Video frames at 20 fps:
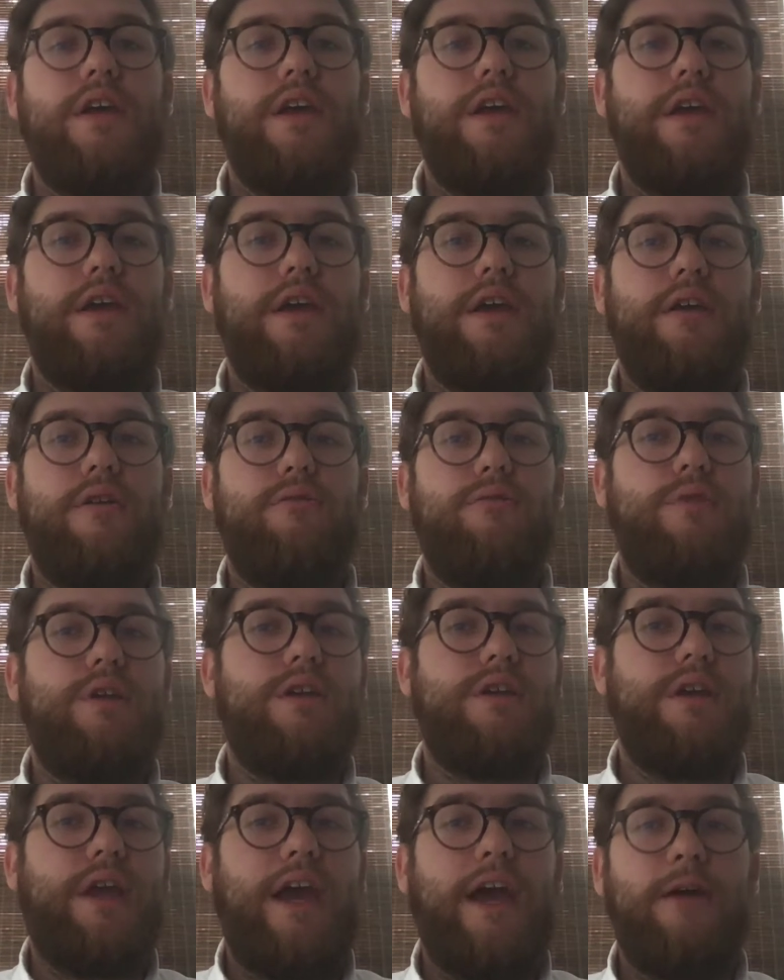And we
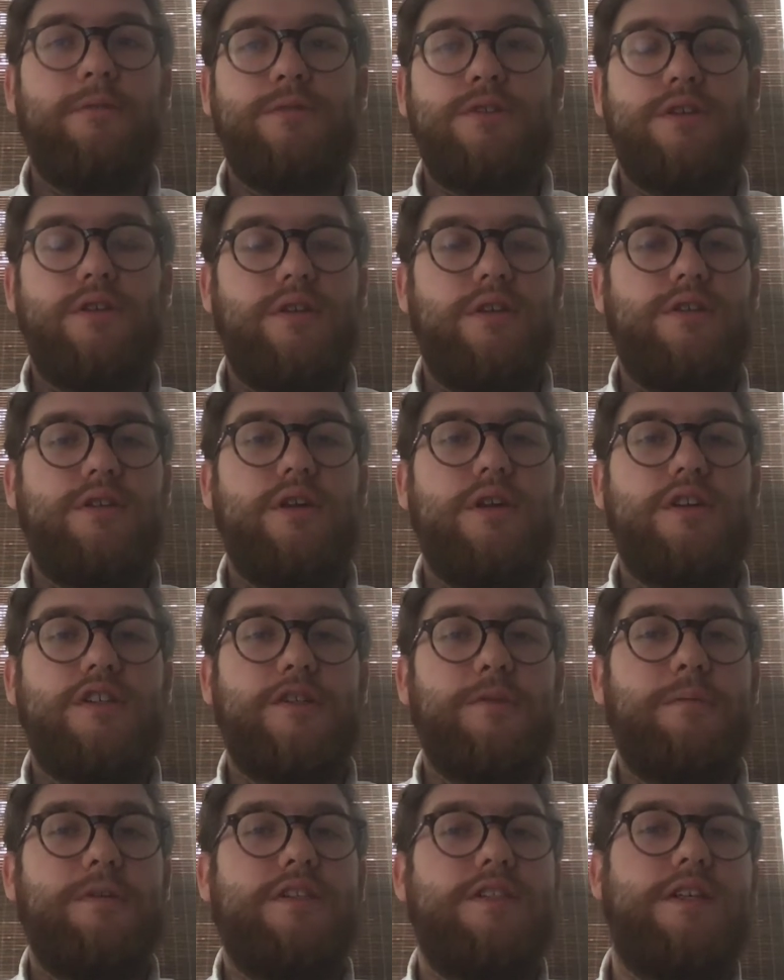can absolutely talk
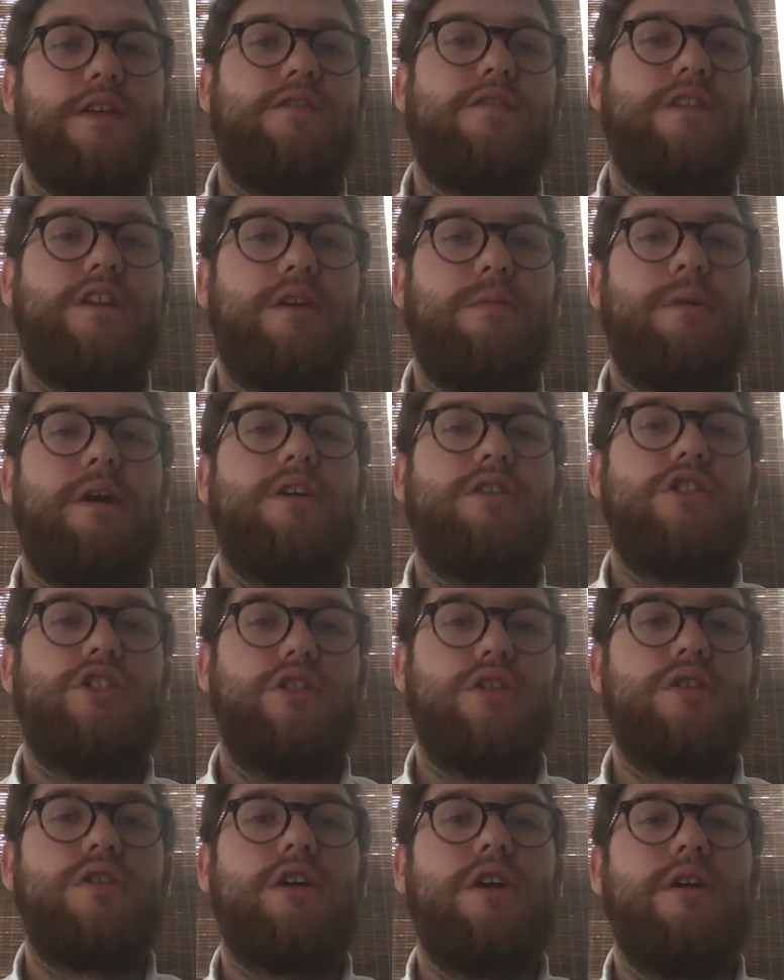specifically about
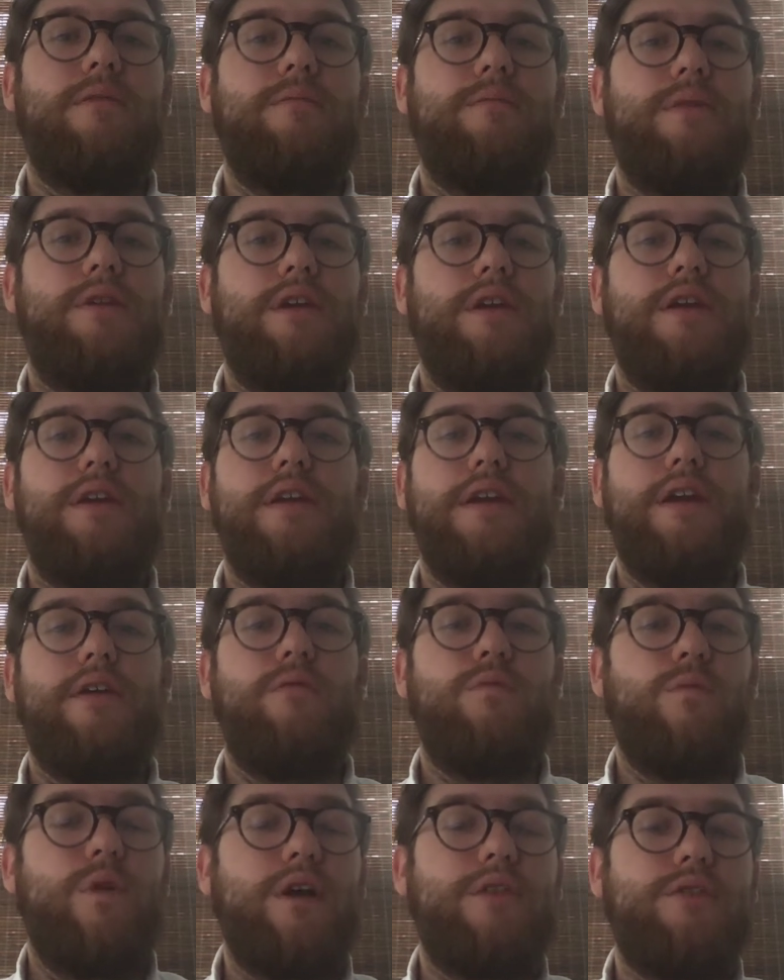your company
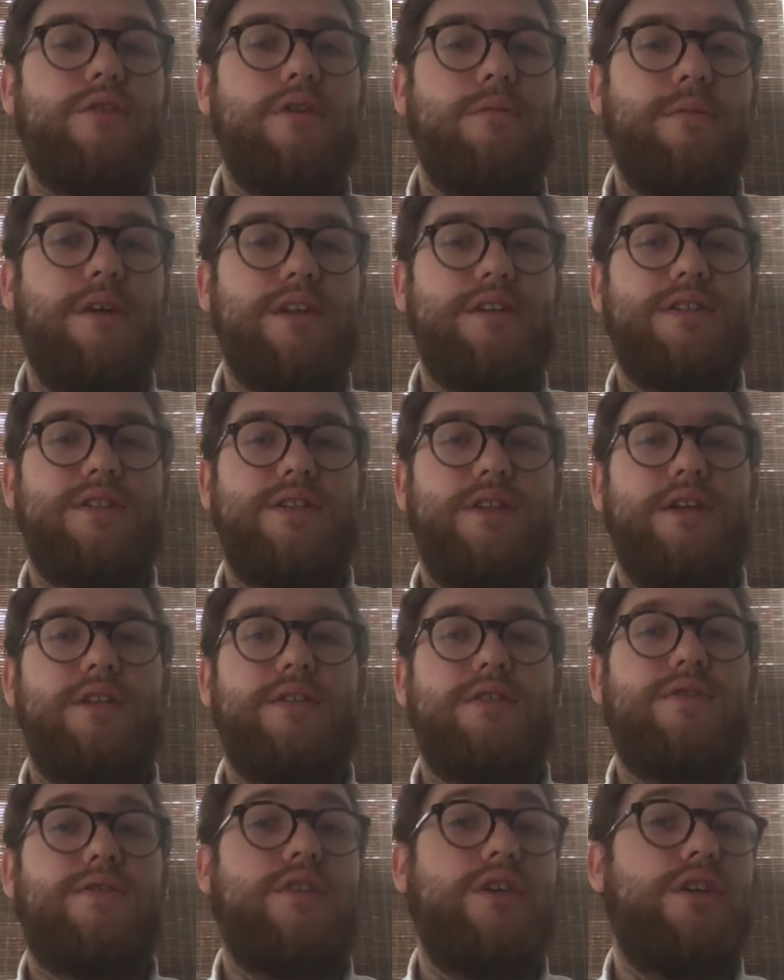and whether it makes
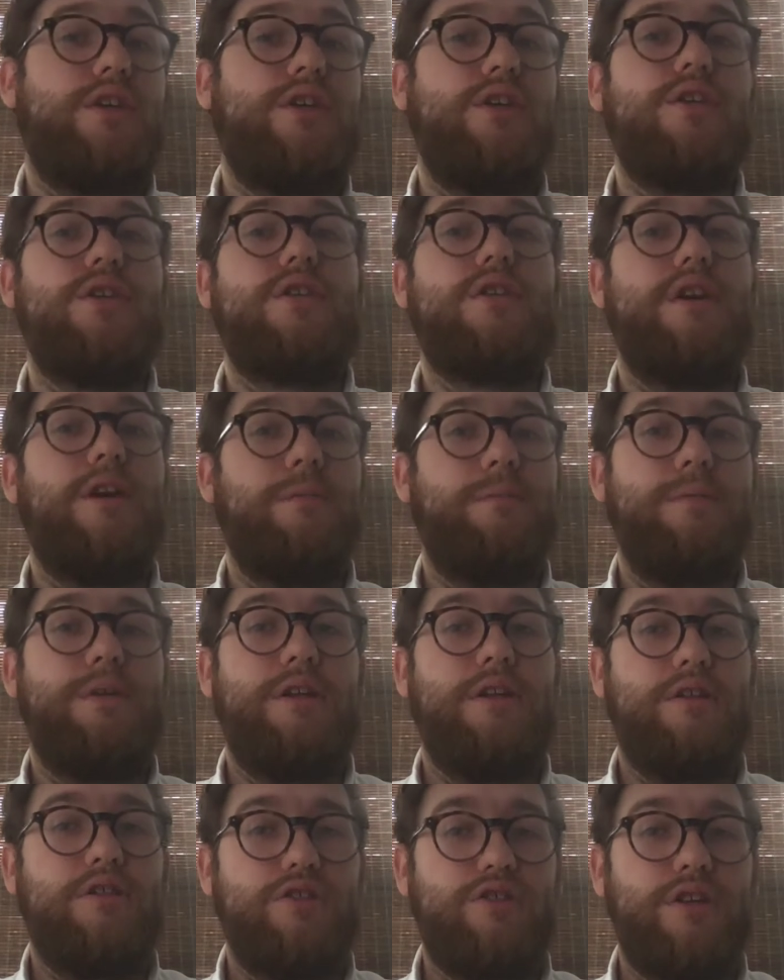sense for your
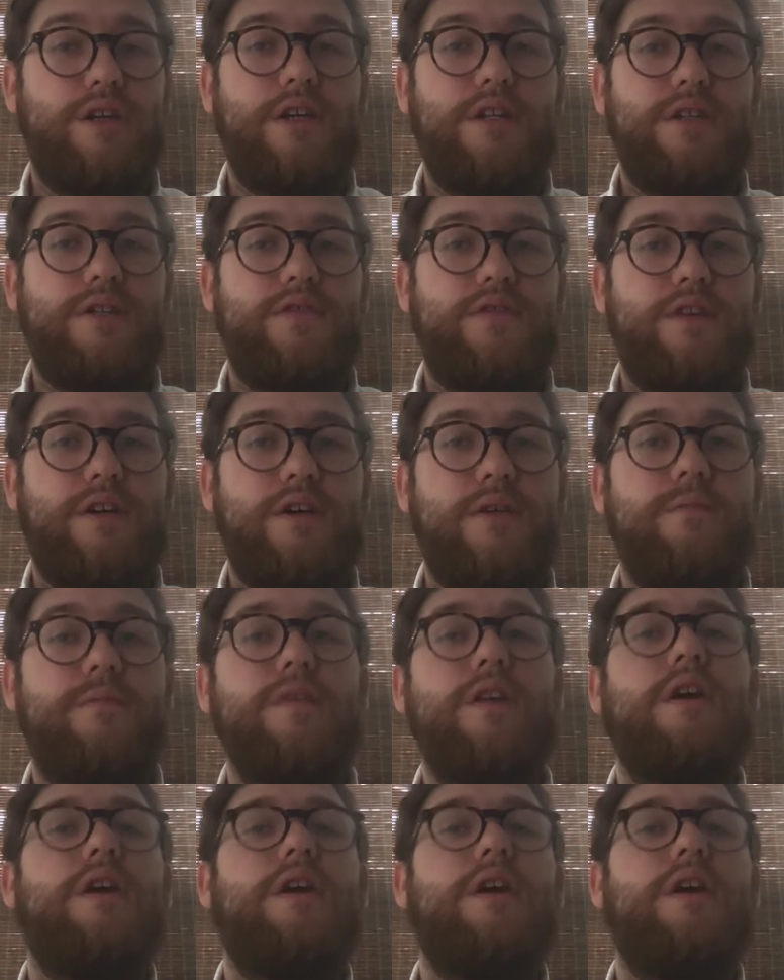company to transfer.